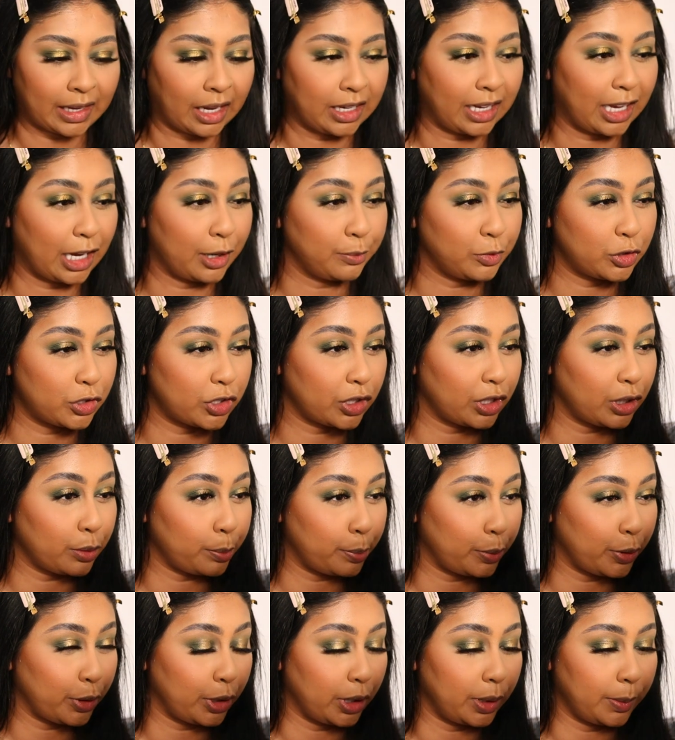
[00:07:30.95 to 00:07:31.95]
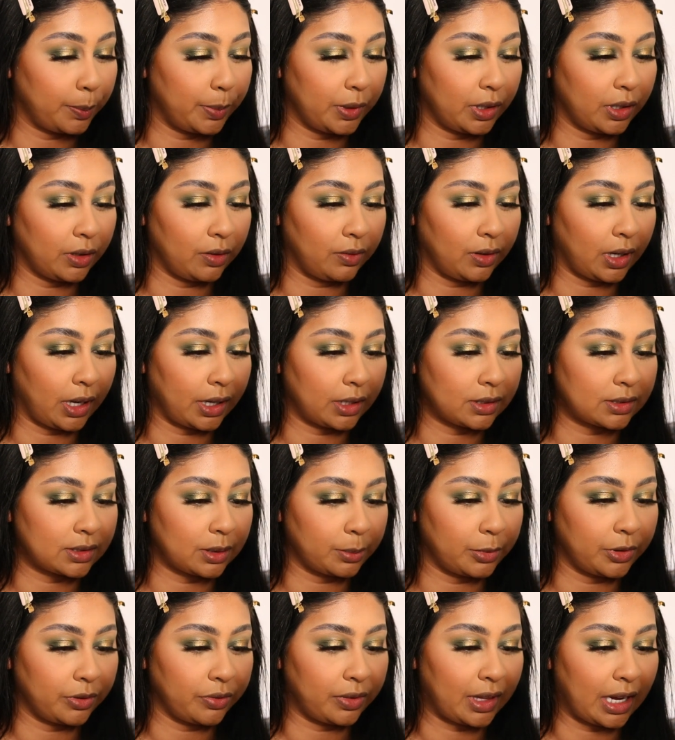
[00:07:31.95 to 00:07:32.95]
Okay, I'm just going to put a bit of like
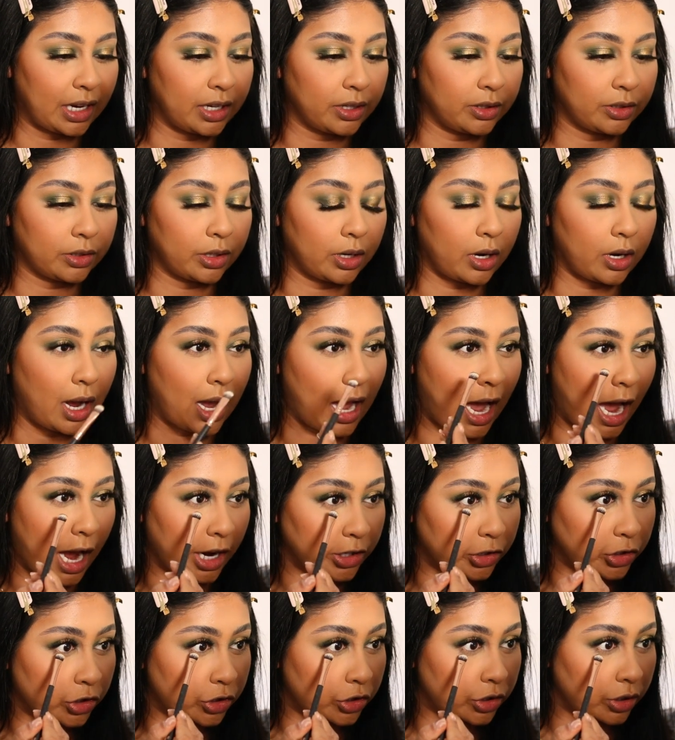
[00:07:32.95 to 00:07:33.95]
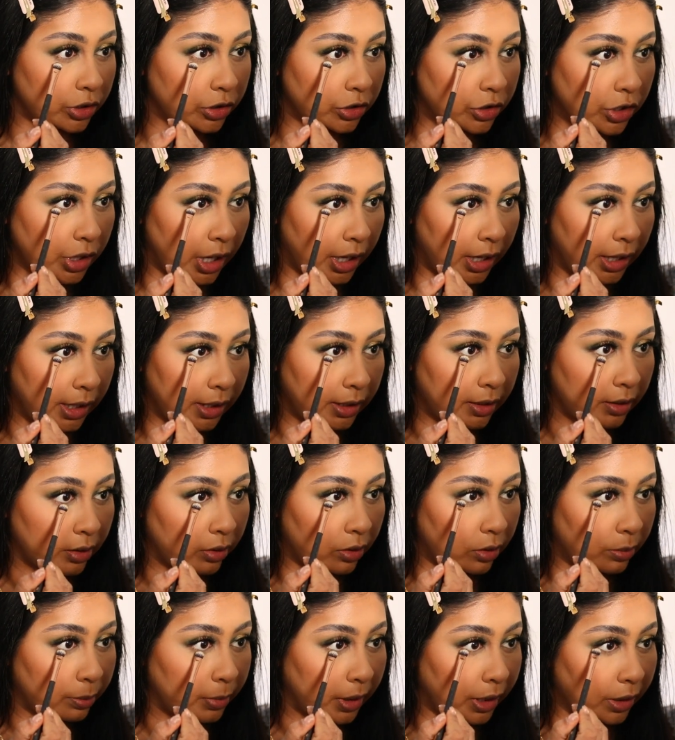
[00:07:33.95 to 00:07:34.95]
some of that ash shade
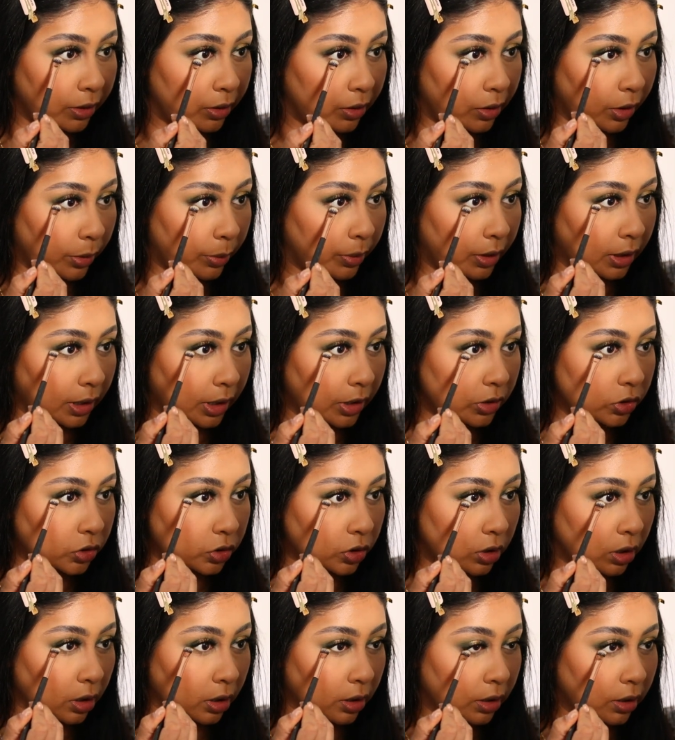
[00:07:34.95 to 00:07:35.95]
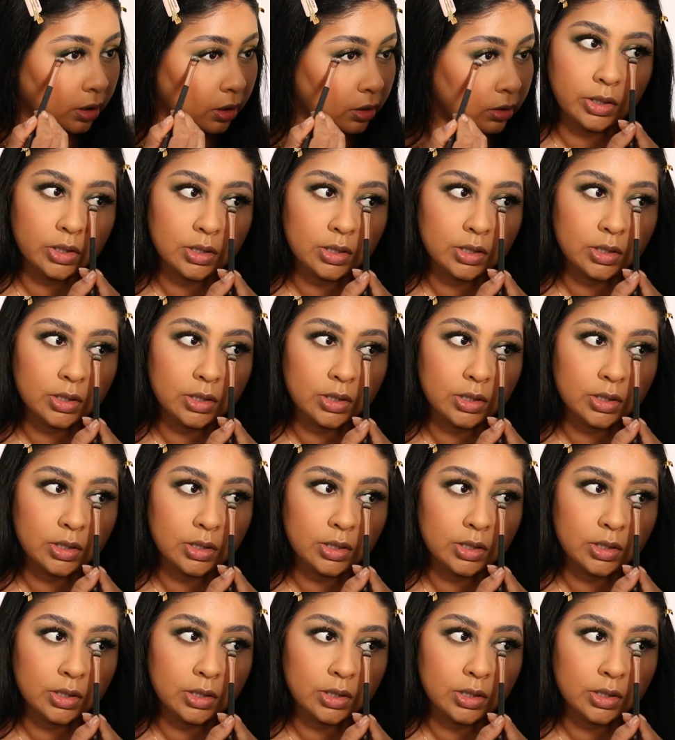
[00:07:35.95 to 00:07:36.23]
on my lower lash line.